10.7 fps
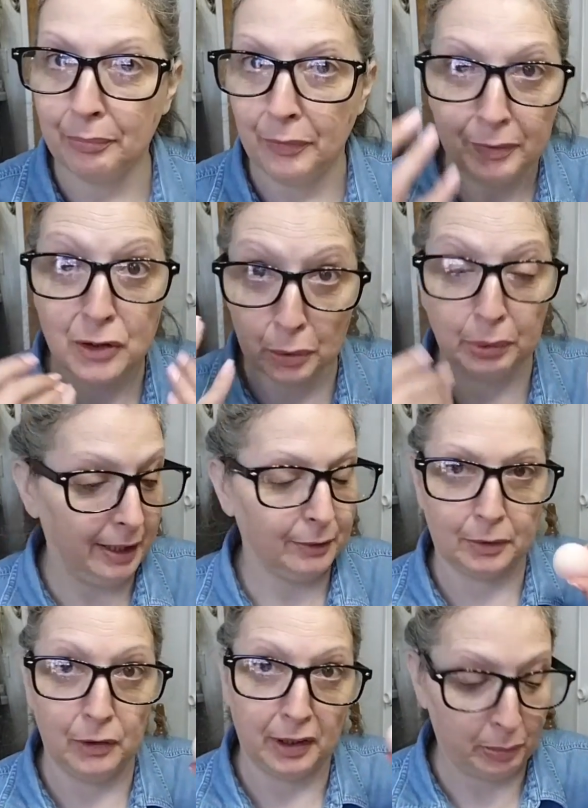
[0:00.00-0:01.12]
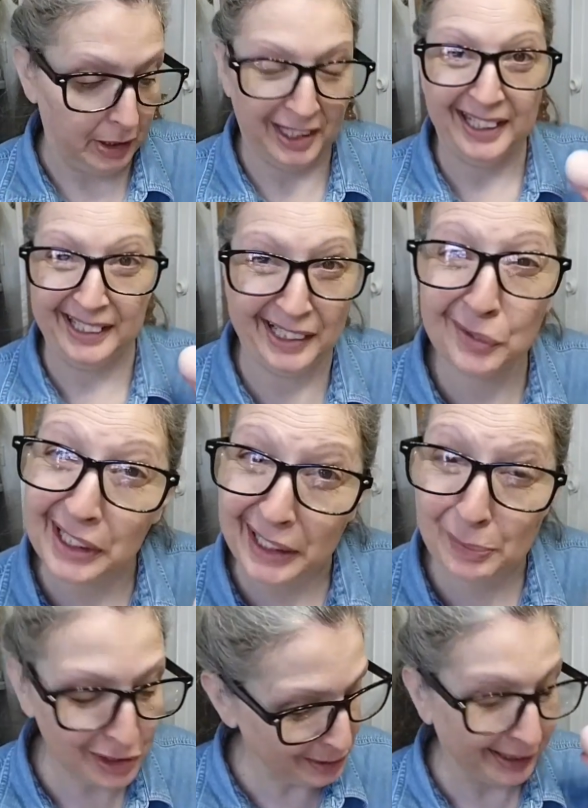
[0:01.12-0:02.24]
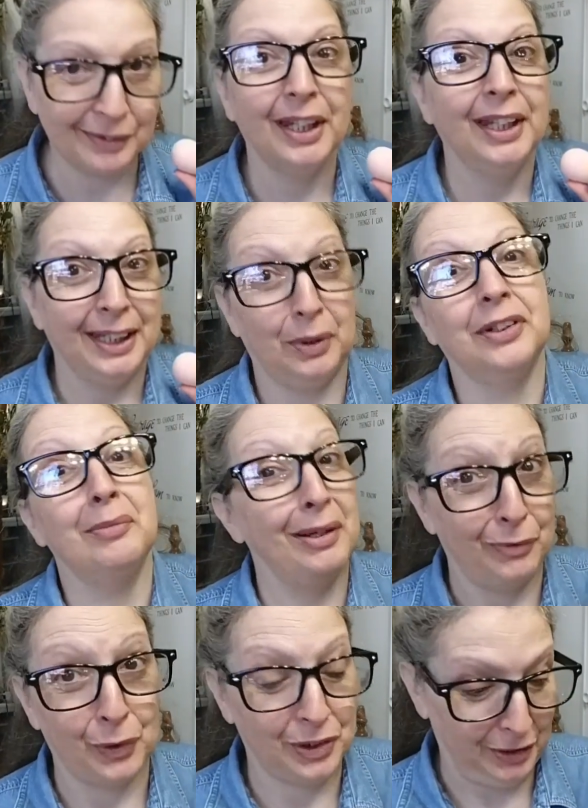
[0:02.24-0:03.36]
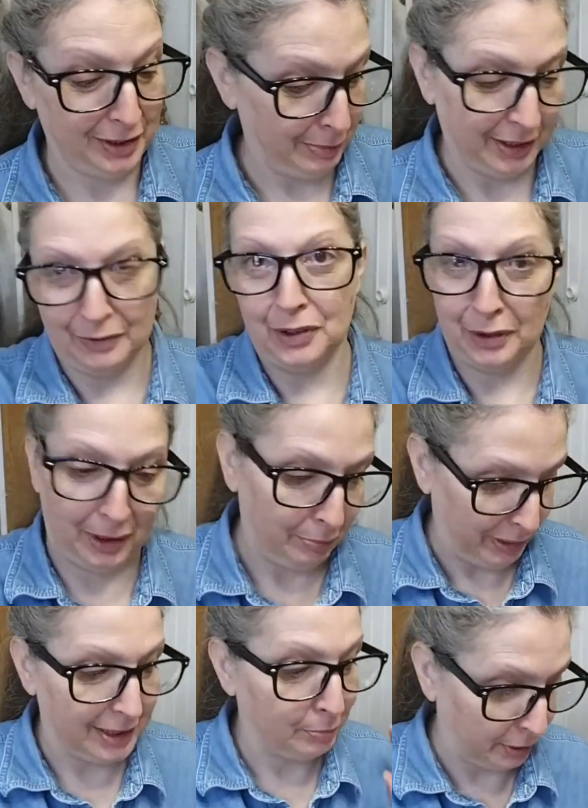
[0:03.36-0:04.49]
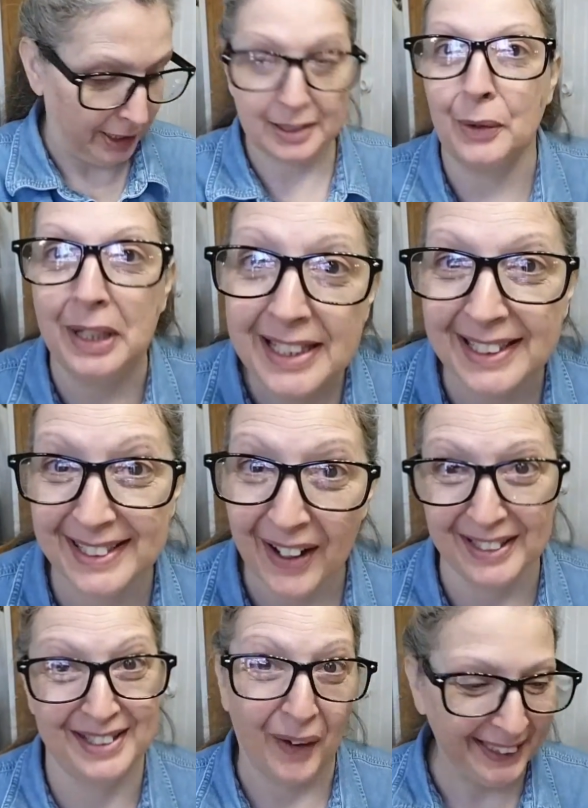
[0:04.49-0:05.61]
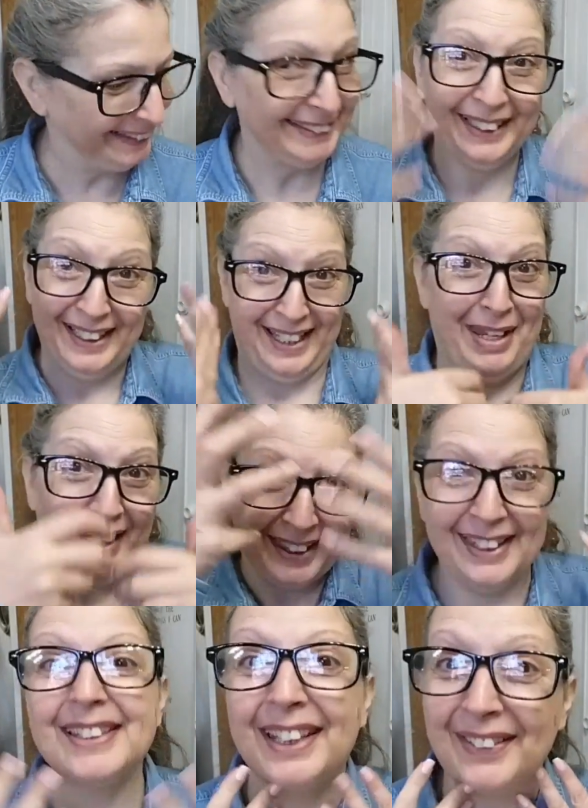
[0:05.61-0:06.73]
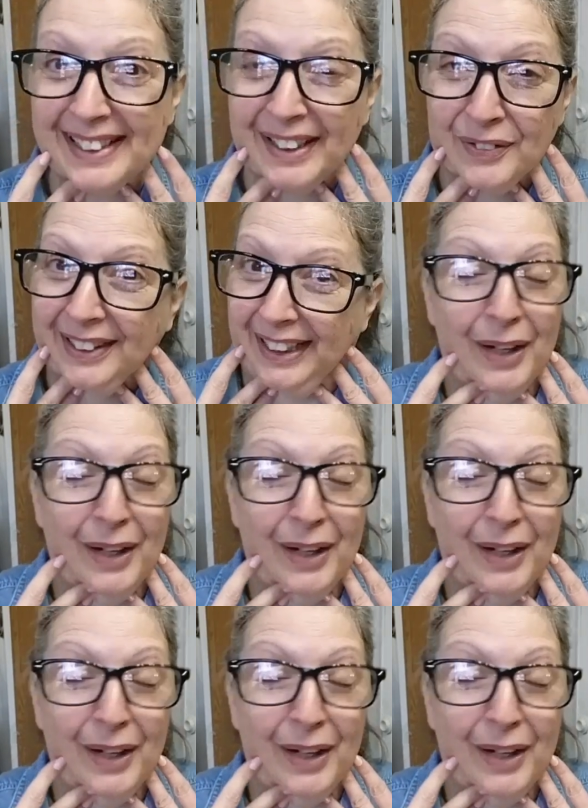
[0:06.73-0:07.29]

natural blend using a sponge. And I don't really like sponges, but in wintertime, I'm forced to use them because of using cream-based products. So let's get started, shall we? And make this scary stuff go